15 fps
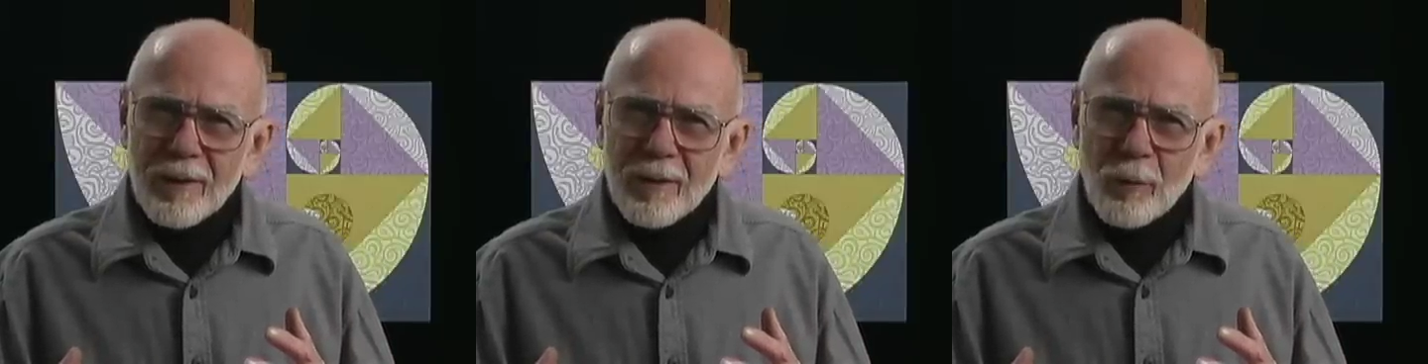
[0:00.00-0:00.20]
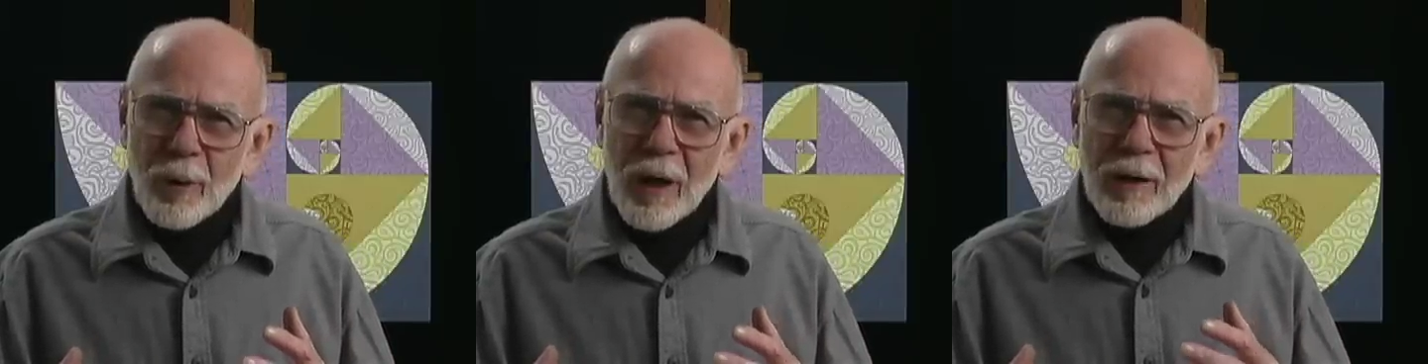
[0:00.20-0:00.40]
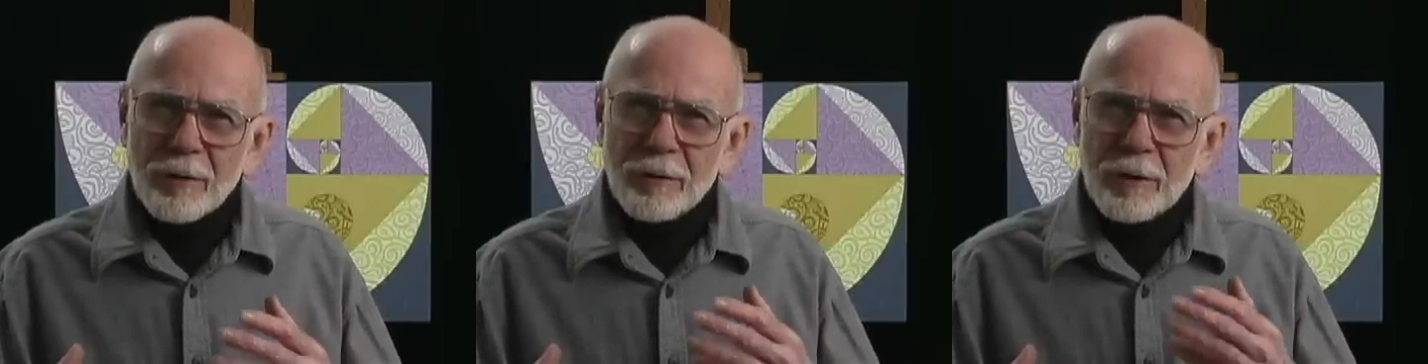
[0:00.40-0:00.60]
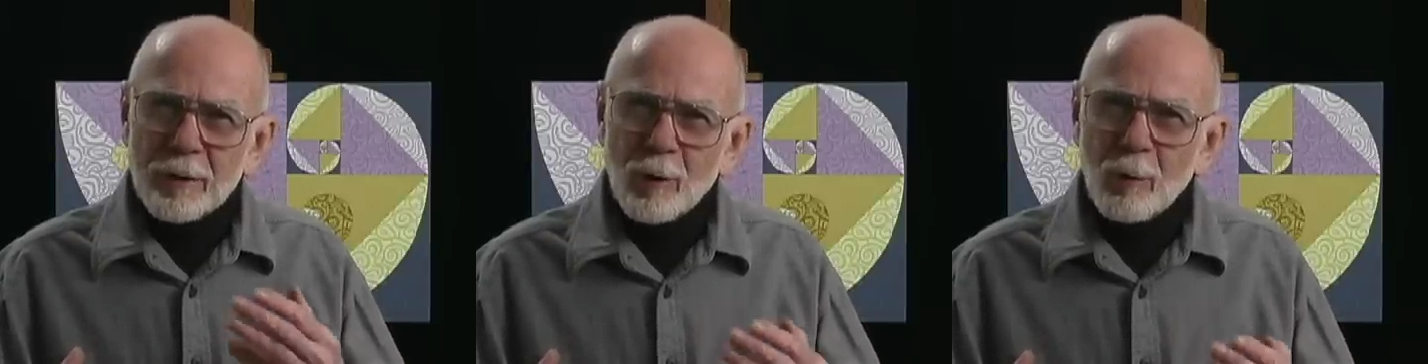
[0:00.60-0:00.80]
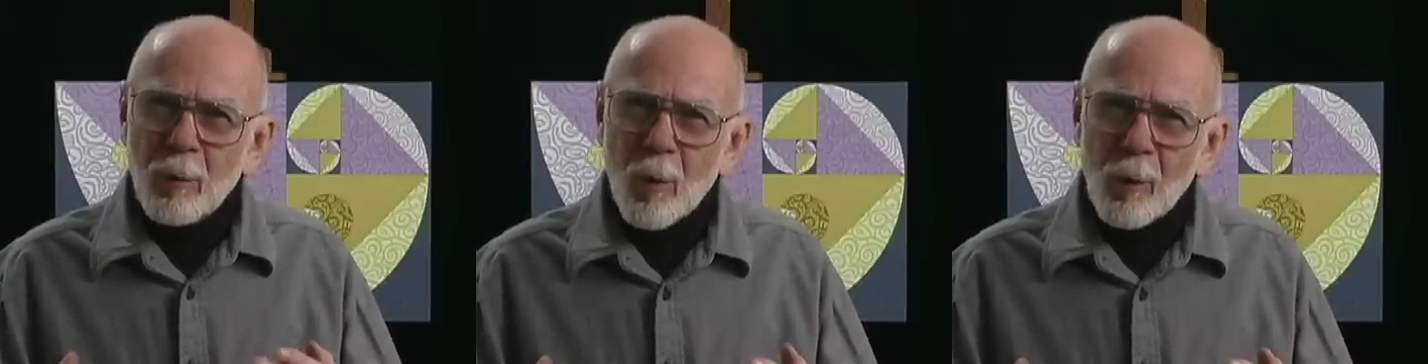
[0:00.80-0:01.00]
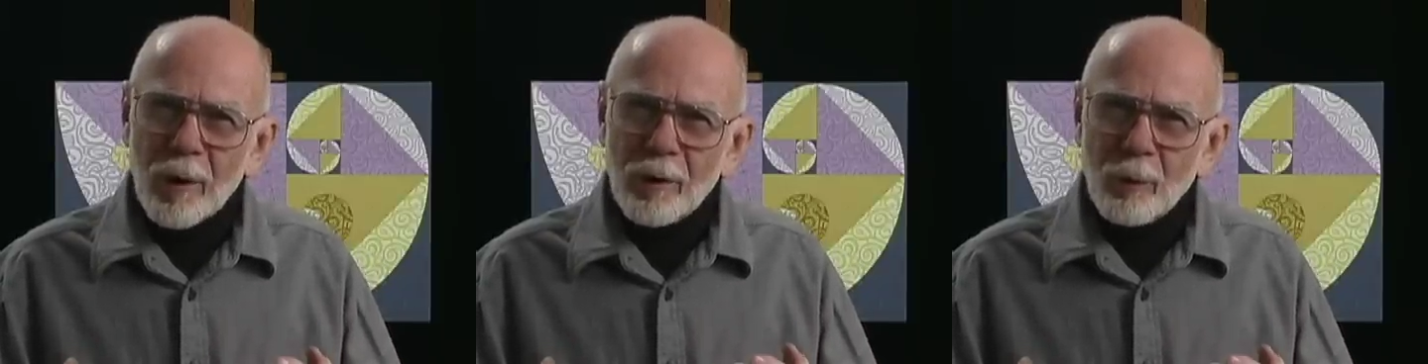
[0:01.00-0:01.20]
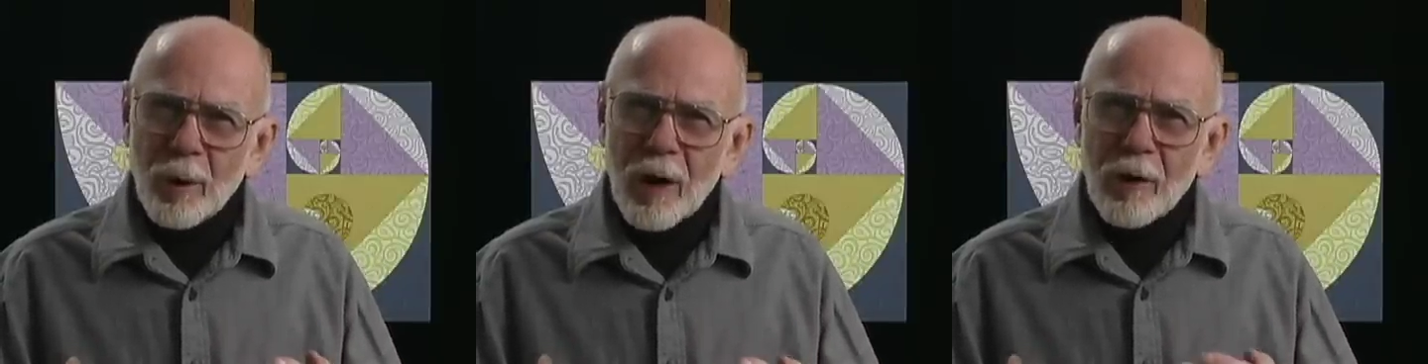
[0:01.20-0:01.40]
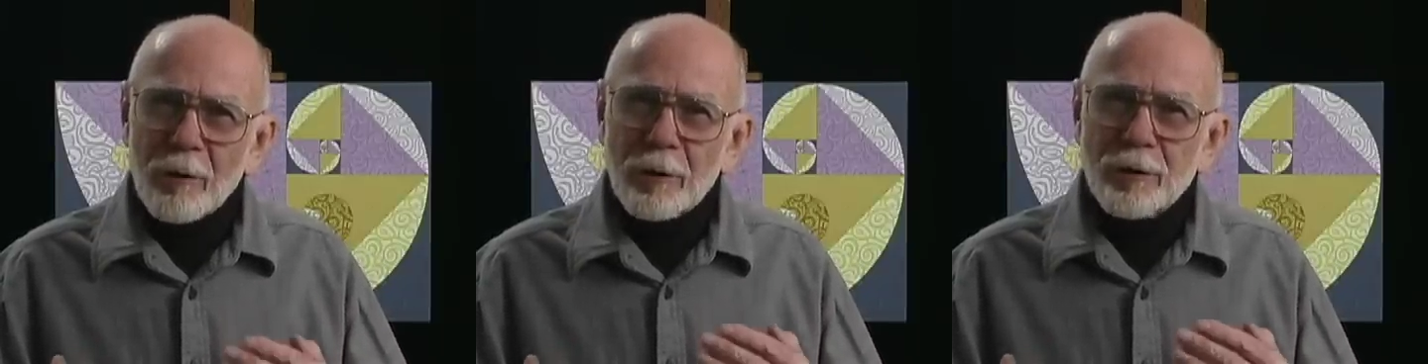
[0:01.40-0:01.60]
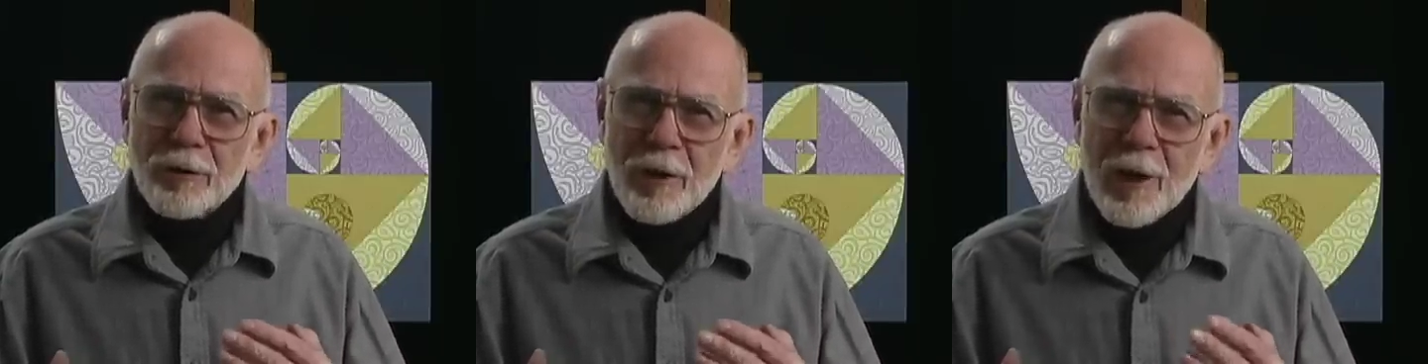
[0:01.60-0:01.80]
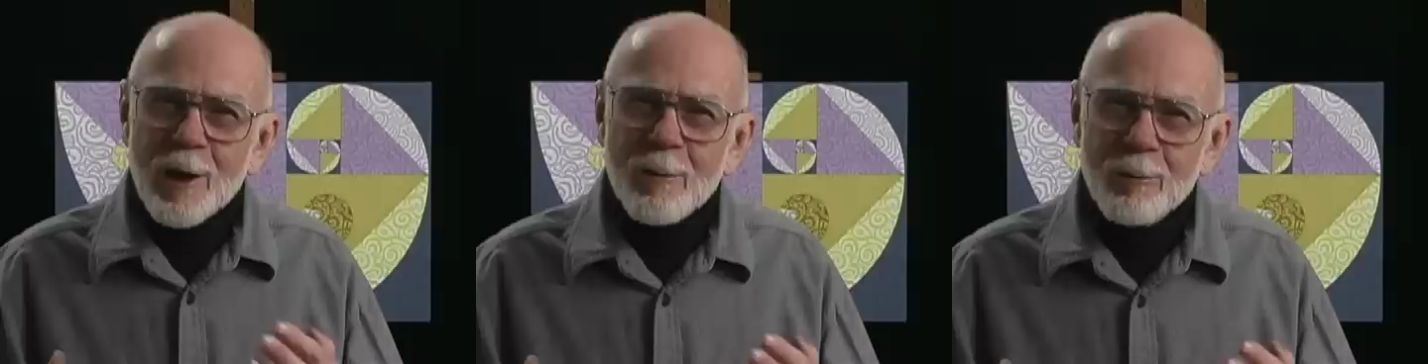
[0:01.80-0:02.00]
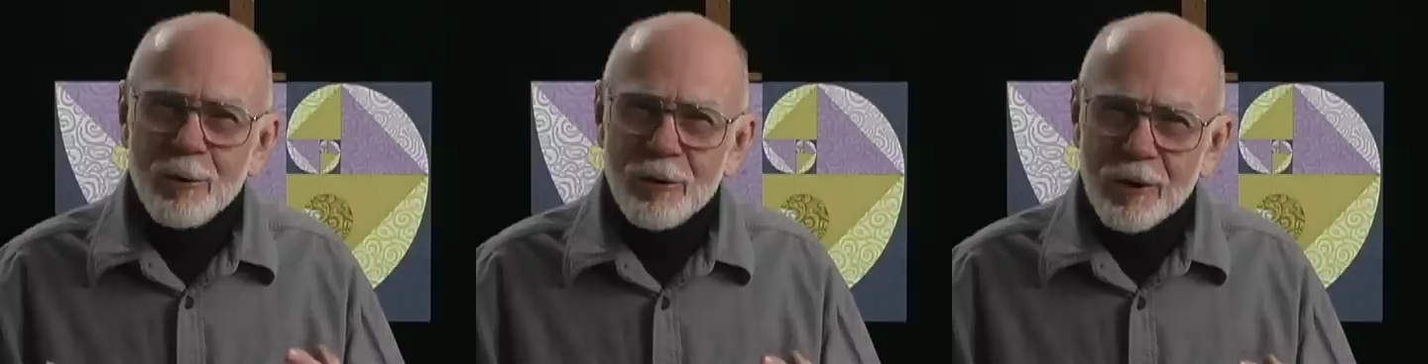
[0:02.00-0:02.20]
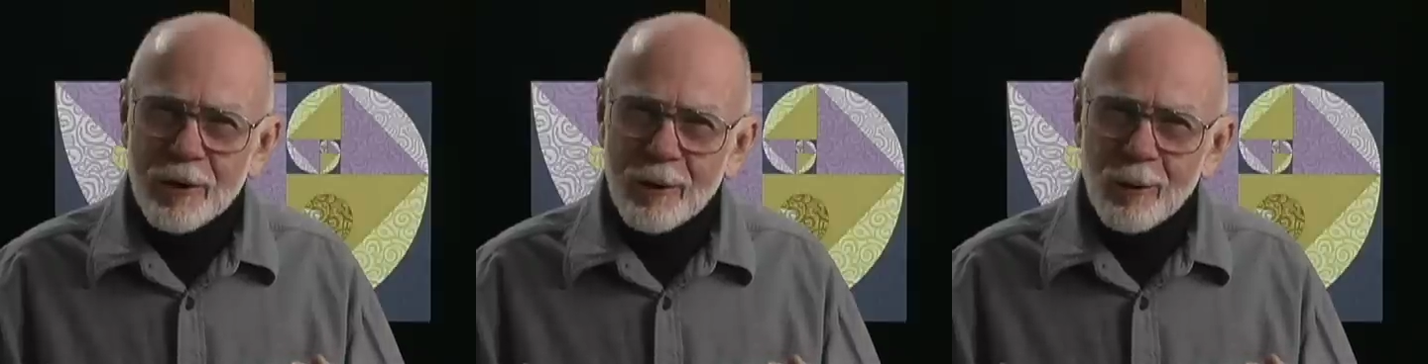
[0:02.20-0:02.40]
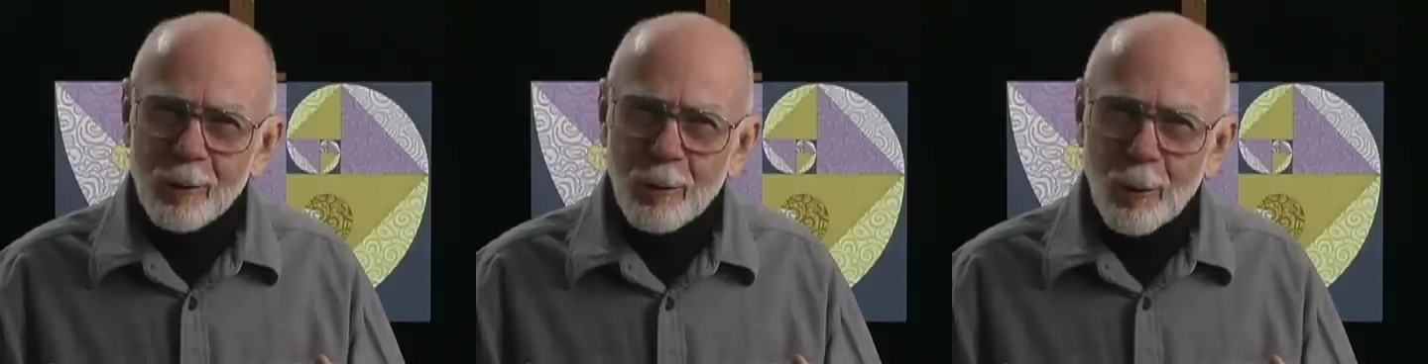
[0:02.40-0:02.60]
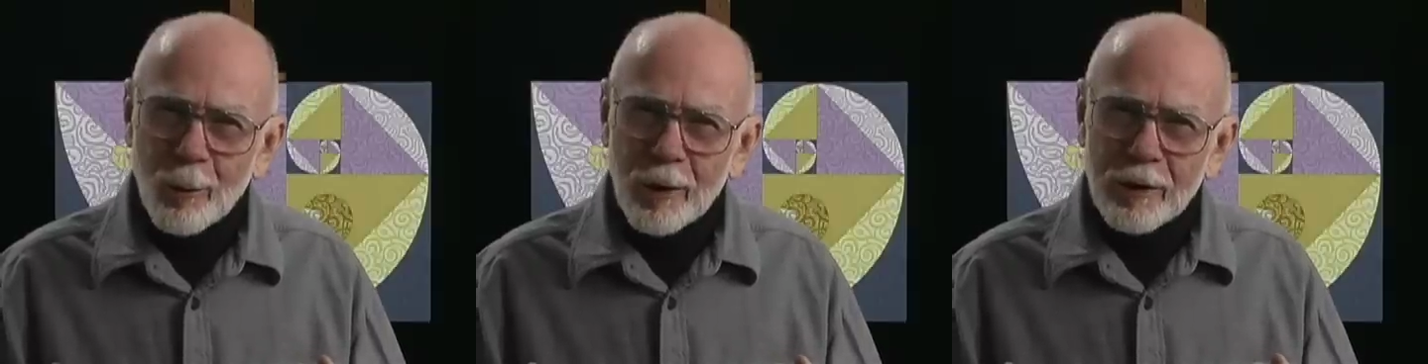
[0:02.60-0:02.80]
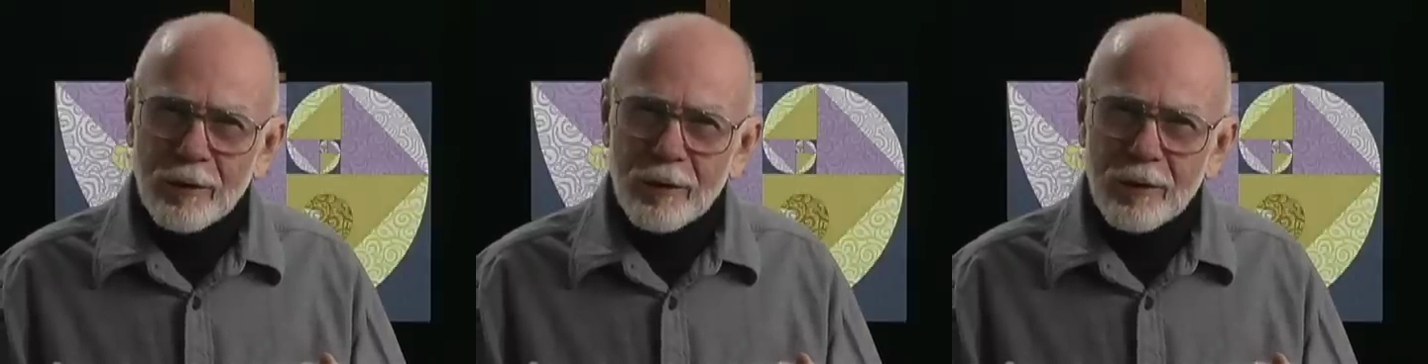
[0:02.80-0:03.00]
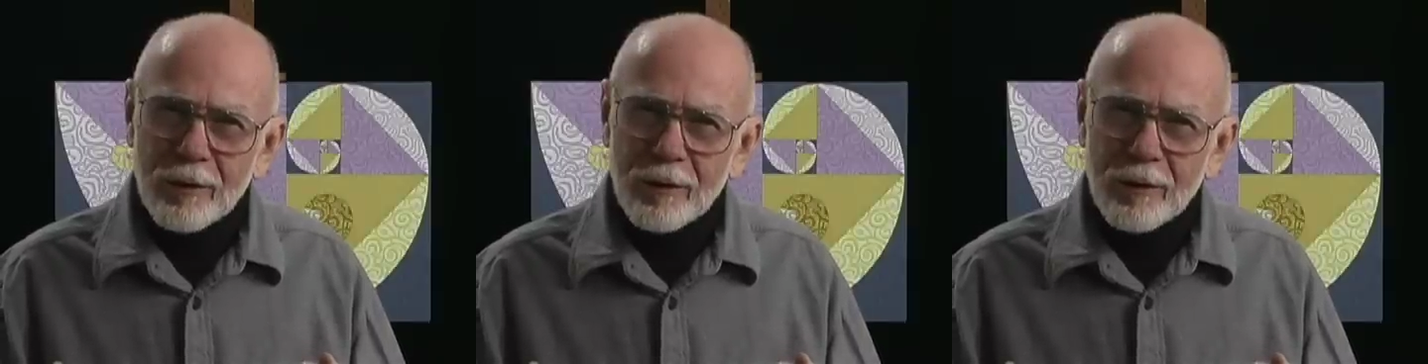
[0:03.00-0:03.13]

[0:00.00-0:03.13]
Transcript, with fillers: We are single point. We are the same single point.